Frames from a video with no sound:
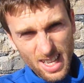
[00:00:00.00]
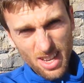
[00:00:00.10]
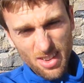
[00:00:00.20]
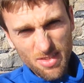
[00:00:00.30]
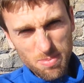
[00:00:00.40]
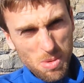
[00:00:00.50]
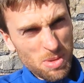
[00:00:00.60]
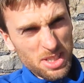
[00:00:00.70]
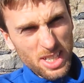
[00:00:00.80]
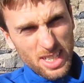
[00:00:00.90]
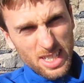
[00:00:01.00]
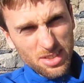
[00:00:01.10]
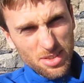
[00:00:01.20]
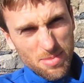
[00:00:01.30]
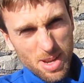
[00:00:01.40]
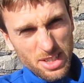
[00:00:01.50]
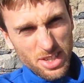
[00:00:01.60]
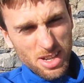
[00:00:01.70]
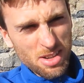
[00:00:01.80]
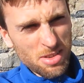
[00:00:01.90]
You've probably seen this on the main
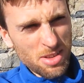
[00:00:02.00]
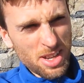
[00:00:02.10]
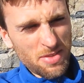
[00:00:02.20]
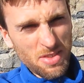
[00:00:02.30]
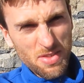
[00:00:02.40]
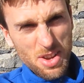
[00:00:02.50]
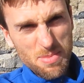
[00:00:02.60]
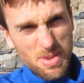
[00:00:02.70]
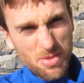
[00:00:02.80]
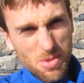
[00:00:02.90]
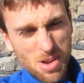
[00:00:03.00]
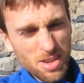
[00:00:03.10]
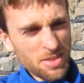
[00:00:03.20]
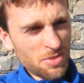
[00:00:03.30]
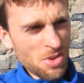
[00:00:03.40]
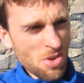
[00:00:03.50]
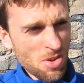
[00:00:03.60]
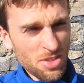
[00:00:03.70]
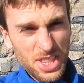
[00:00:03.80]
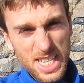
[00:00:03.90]
channel if you've known me for a while. If
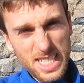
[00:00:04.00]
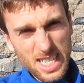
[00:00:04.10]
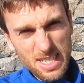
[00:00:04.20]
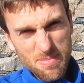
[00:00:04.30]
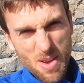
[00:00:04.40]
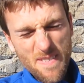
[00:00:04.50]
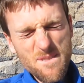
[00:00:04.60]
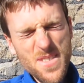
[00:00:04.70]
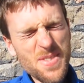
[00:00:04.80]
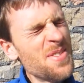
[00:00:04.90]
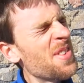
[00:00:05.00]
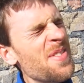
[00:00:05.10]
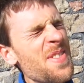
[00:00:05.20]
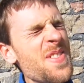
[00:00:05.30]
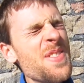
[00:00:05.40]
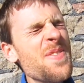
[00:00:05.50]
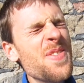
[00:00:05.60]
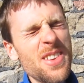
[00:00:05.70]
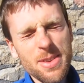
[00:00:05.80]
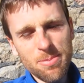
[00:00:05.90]
not, this is my very, very, very,
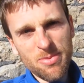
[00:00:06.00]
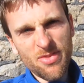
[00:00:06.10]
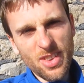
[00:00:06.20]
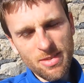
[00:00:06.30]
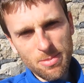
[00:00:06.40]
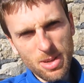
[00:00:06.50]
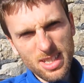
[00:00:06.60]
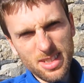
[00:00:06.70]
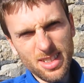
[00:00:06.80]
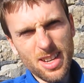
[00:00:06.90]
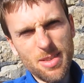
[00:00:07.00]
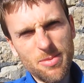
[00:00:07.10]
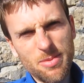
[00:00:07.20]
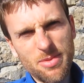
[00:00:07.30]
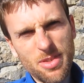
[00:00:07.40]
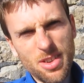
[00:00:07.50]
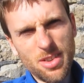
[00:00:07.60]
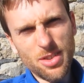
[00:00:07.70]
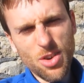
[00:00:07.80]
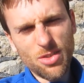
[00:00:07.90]
very favourite place to come
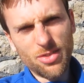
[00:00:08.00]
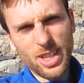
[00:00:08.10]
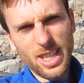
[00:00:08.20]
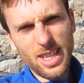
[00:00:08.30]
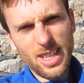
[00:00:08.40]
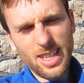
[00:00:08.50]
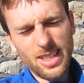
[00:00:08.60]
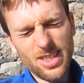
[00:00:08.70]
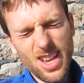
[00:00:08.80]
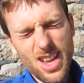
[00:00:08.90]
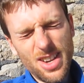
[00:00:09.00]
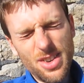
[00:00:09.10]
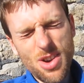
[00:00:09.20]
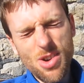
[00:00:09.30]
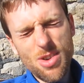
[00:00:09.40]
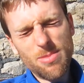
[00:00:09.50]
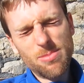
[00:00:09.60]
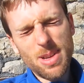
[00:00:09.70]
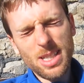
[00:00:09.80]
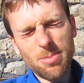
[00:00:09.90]
for coffee. It's
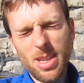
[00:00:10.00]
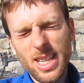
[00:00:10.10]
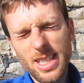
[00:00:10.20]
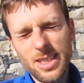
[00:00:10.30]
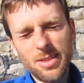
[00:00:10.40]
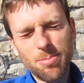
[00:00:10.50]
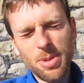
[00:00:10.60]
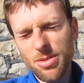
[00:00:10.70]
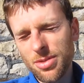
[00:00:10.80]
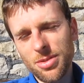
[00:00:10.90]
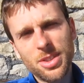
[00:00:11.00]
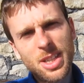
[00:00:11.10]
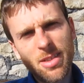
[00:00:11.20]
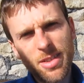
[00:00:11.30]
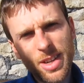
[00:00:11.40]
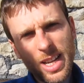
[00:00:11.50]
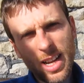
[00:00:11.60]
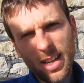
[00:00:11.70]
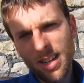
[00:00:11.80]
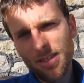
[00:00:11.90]
Nom, best place, beautiful scenery,
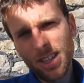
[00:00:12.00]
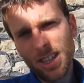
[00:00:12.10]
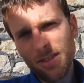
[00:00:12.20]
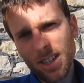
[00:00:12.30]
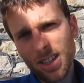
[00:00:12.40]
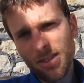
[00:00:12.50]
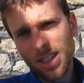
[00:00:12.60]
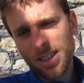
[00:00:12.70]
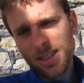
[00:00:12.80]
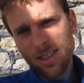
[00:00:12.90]
love it, love it, love it.